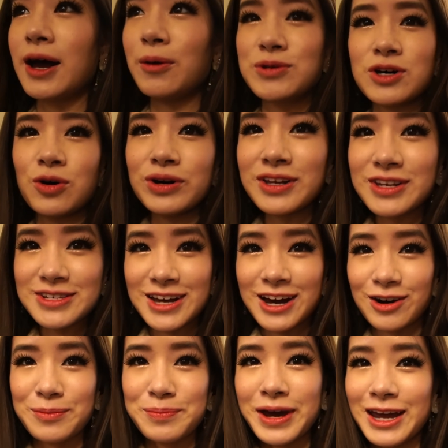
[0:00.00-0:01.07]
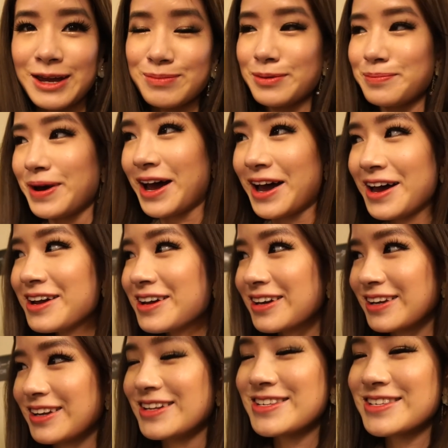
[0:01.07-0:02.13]
I was holding a Zara paper bag
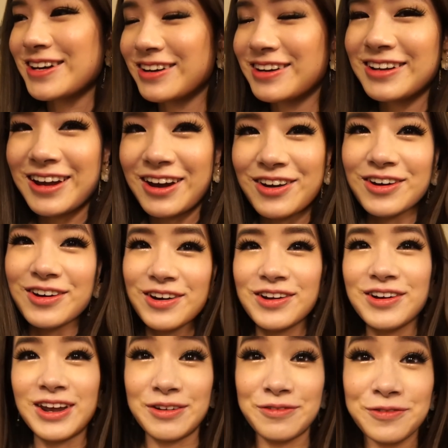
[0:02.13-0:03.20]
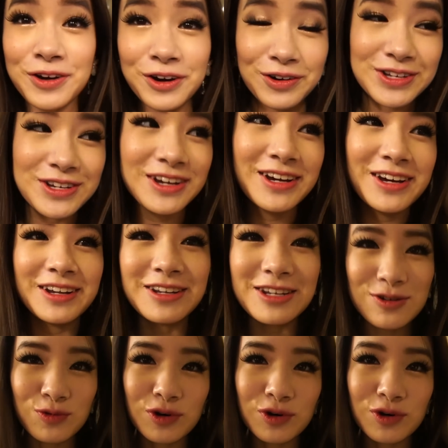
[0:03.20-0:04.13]
and then suddenly I heard and felt this